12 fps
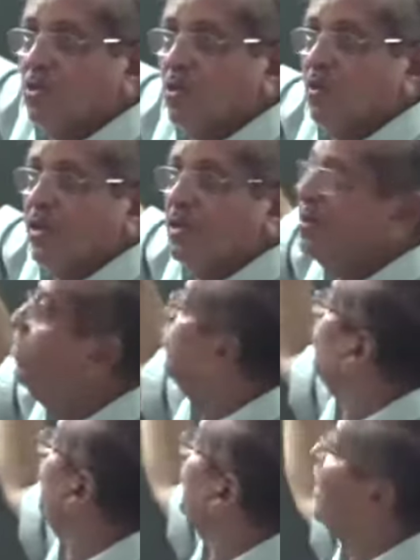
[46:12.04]
chlorine,
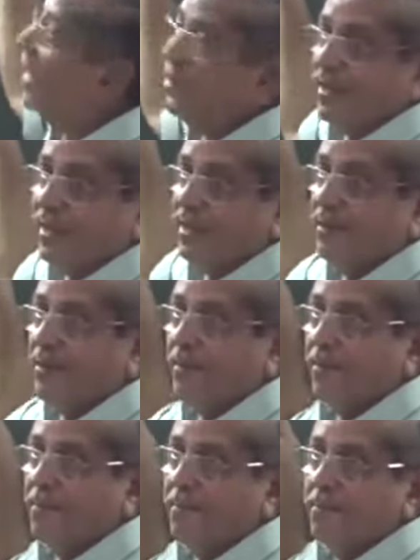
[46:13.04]
bromine, iodine,
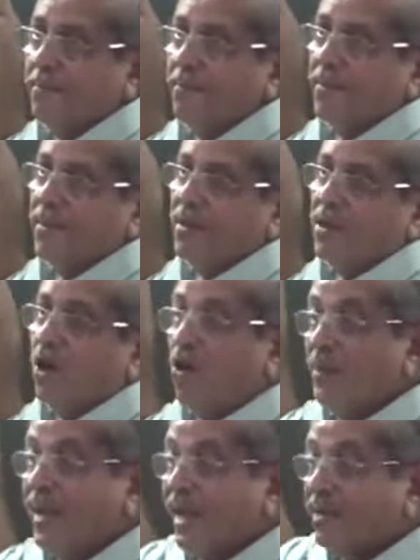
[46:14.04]
how
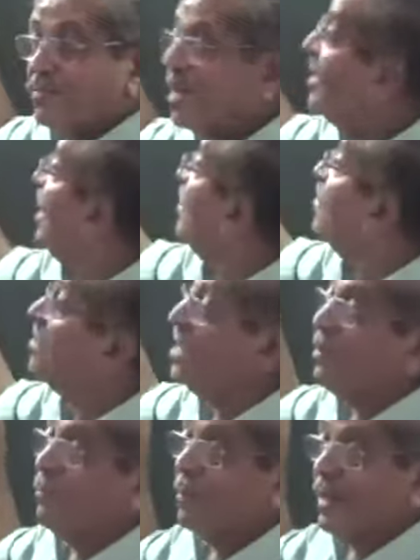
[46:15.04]
many atoms are there in the
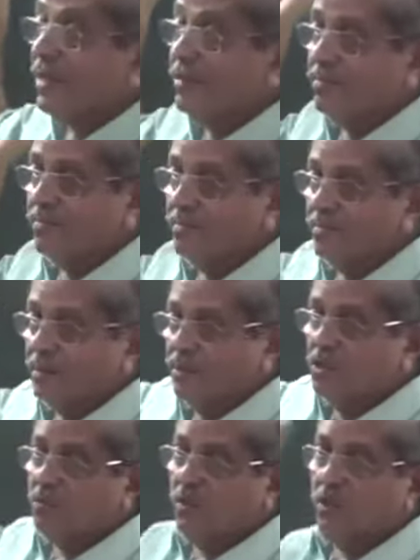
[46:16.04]
same plane in
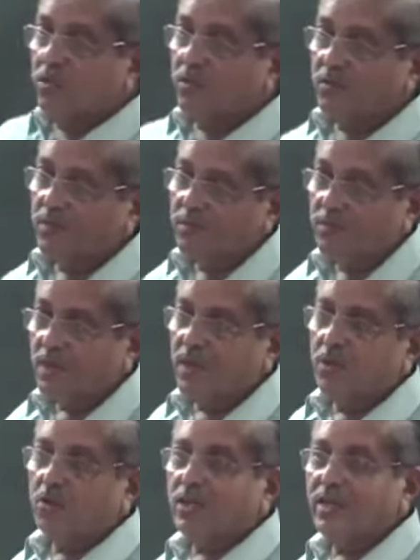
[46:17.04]
this molecule?
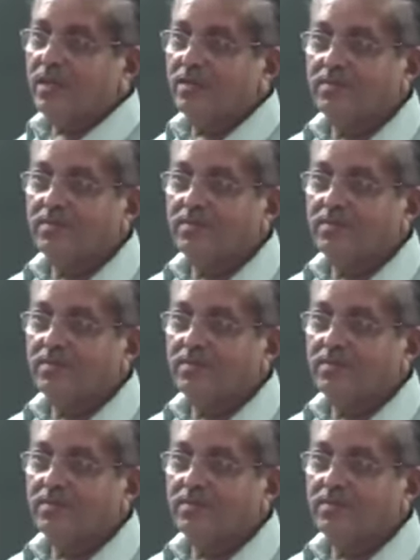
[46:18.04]
Totally.